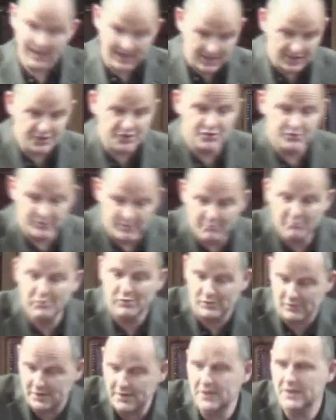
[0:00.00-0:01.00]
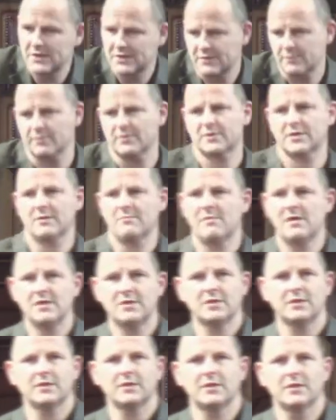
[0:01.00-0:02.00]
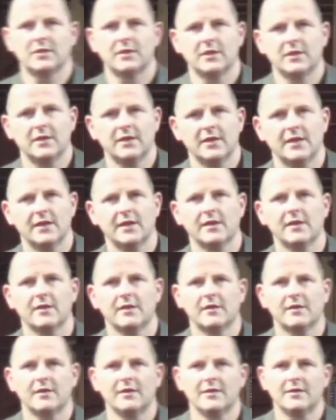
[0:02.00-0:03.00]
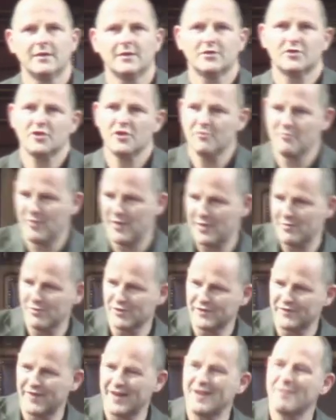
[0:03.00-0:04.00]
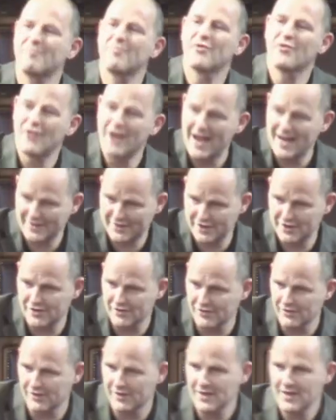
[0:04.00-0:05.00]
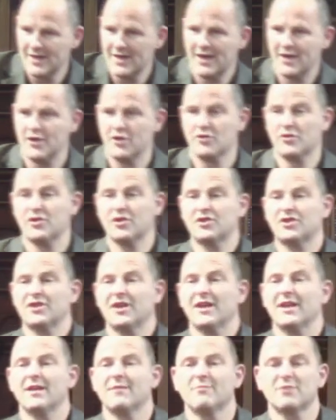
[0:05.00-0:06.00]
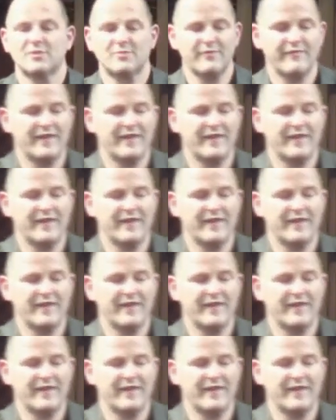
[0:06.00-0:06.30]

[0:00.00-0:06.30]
as do employees, which I mentioned earlier. So the Bible is very practical, and our Christianity must be